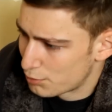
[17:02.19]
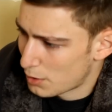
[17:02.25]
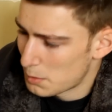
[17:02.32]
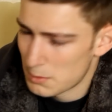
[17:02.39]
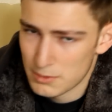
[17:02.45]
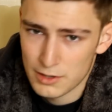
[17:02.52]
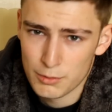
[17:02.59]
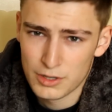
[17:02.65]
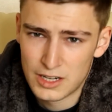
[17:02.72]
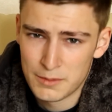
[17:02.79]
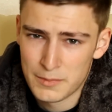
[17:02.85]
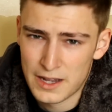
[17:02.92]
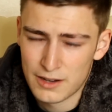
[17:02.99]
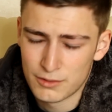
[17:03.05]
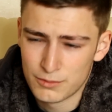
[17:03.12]
probably when
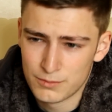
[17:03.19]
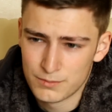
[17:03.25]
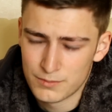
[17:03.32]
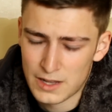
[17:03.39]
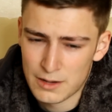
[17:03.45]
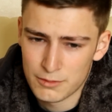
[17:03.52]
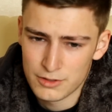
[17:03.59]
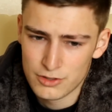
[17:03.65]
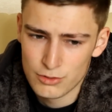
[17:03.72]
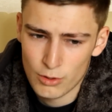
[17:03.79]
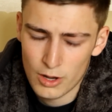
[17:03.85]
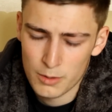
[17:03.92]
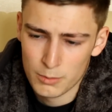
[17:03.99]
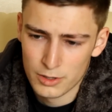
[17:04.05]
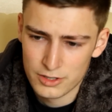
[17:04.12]
I'm out
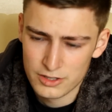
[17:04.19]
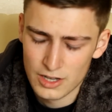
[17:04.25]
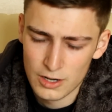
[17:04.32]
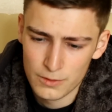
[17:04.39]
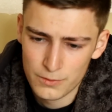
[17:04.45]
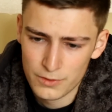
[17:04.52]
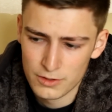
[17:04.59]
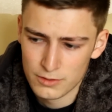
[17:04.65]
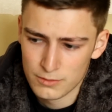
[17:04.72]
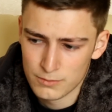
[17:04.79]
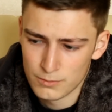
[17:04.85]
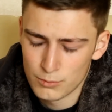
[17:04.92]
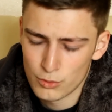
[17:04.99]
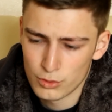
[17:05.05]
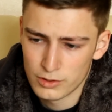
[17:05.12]
enjoying myself,
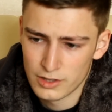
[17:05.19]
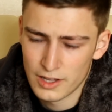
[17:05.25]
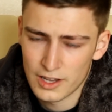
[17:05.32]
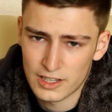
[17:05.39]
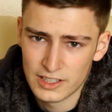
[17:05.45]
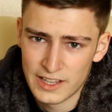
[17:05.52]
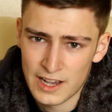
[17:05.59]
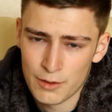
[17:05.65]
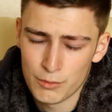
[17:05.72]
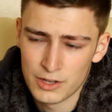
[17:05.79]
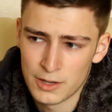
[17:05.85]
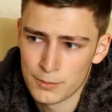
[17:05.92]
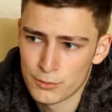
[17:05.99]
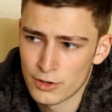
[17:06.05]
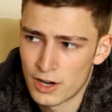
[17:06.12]
and more than likely out when
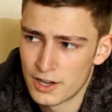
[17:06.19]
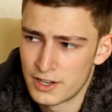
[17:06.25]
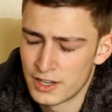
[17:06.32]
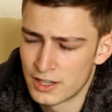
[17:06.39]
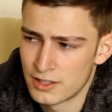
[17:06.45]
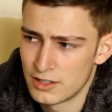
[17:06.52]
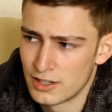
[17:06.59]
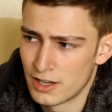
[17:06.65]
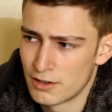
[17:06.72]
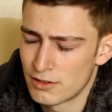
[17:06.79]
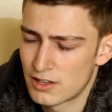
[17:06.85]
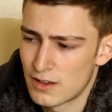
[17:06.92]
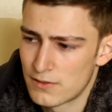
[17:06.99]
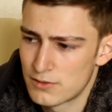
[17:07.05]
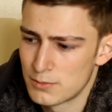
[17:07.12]
I'm riding. You know,
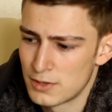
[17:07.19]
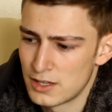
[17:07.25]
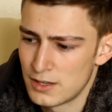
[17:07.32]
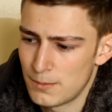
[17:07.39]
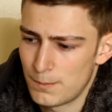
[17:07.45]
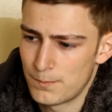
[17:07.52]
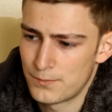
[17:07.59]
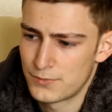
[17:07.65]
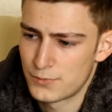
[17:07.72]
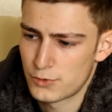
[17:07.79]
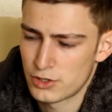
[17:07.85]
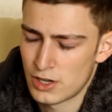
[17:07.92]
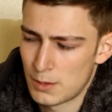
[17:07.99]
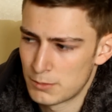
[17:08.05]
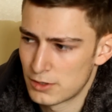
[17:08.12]
it gives me
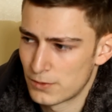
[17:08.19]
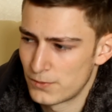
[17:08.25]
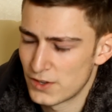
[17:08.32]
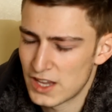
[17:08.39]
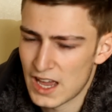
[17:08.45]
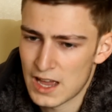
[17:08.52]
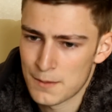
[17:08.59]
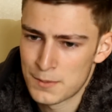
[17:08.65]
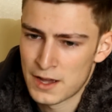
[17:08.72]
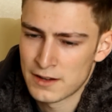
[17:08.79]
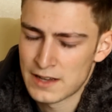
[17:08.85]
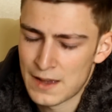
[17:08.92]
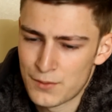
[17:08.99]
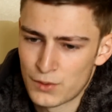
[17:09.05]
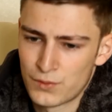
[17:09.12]
time to forget
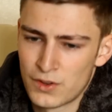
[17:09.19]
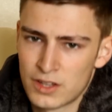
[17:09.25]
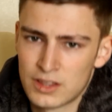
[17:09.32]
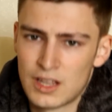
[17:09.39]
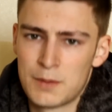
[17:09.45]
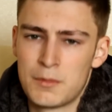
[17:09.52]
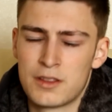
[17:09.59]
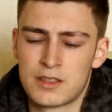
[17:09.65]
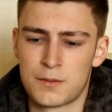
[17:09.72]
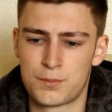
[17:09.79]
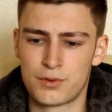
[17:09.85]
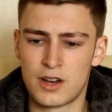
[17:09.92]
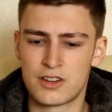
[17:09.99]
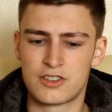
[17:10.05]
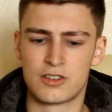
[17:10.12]
about everything that I'm under
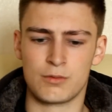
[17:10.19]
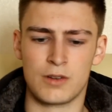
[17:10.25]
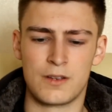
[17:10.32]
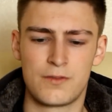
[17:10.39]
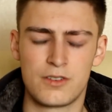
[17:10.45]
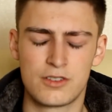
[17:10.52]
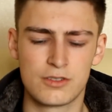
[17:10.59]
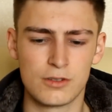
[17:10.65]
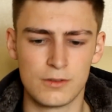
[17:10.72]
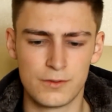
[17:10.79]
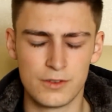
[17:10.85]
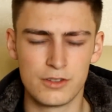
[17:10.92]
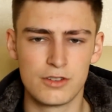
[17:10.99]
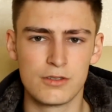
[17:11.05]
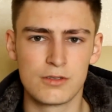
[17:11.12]
pressure with.
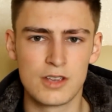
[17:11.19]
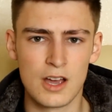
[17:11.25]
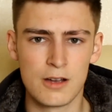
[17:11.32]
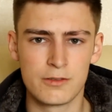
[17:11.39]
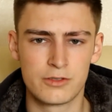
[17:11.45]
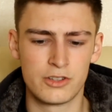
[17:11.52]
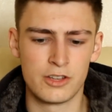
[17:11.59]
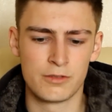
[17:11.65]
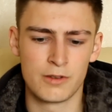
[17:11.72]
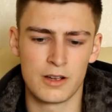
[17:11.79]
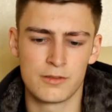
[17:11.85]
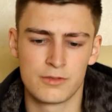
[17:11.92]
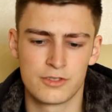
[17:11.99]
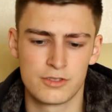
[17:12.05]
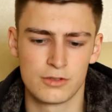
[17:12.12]
You do go to your
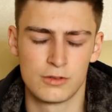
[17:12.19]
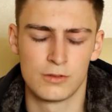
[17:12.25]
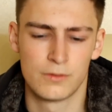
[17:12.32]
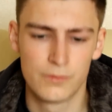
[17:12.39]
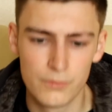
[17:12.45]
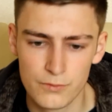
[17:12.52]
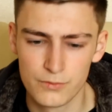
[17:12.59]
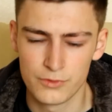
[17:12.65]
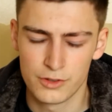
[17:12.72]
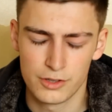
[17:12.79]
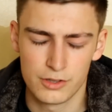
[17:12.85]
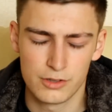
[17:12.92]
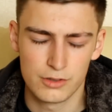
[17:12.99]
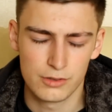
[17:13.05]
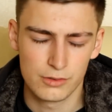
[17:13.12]
own sort
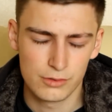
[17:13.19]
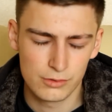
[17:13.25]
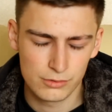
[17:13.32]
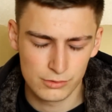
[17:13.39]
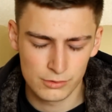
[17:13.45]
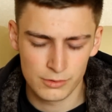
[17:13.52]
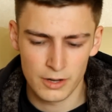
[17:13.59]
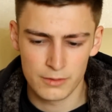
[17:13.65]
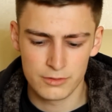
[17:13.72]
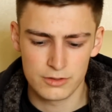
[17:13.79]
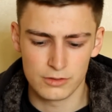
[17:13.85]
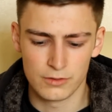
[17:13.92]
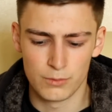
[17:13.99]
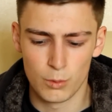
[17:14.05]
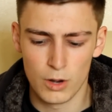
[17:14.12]

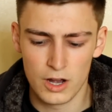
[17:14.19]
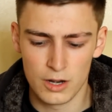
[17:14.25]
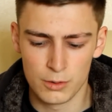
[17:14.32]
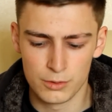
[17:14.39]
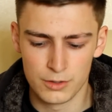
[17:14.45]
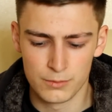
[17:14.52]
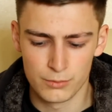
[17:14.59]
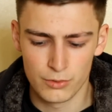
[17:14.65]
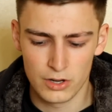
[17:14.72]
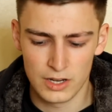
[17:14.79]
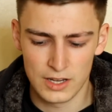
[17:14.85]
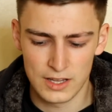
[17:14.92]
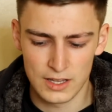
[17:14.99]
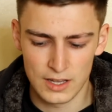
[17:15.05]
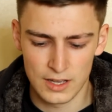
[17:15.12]
of world, and
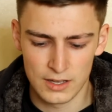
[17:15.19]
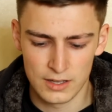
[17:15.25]
really